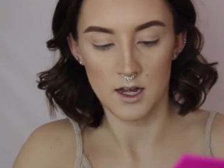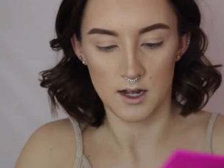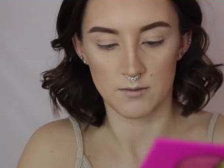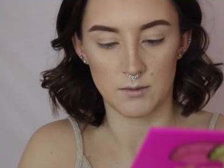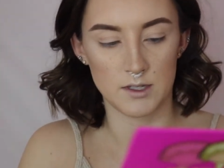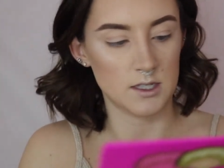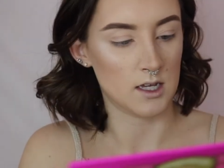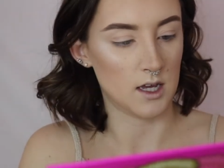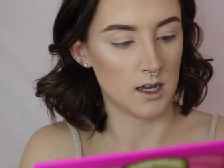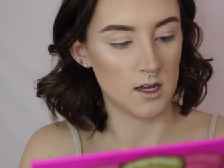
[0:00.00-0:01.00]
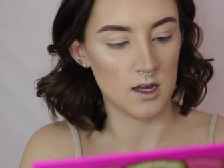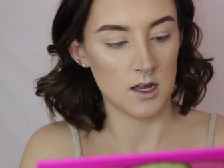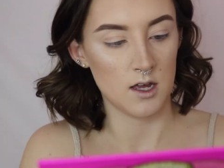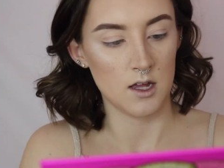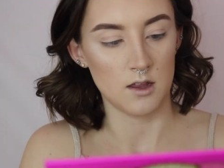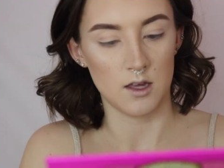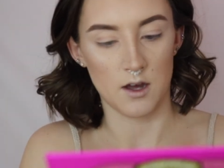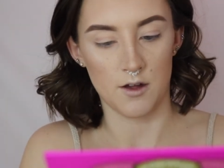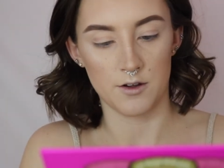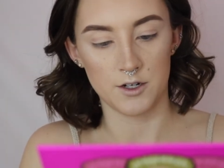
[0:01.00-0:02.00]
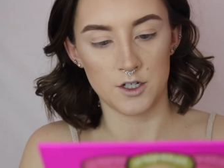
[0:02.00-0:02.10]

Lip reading: Let me see the other